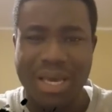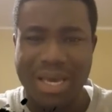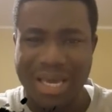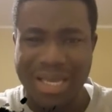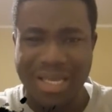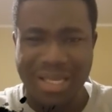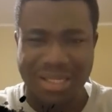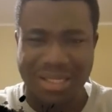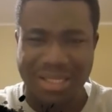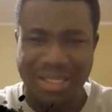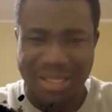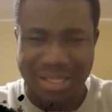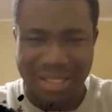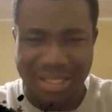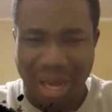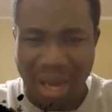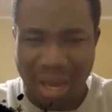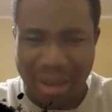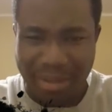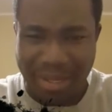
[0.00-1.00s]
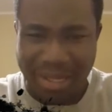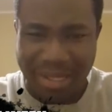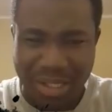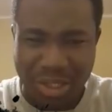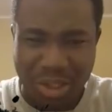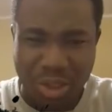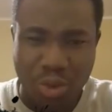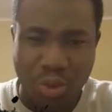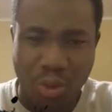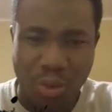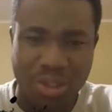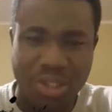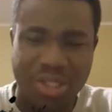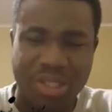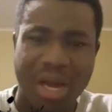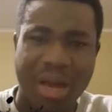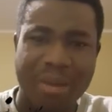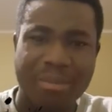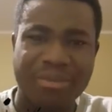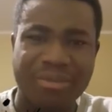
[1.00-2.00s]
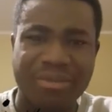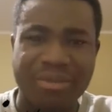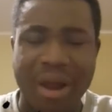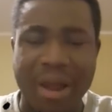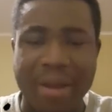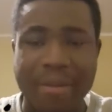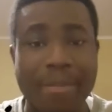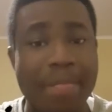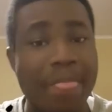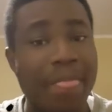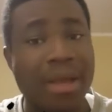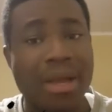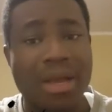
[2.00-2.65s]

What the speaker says: in this time, a short time frame.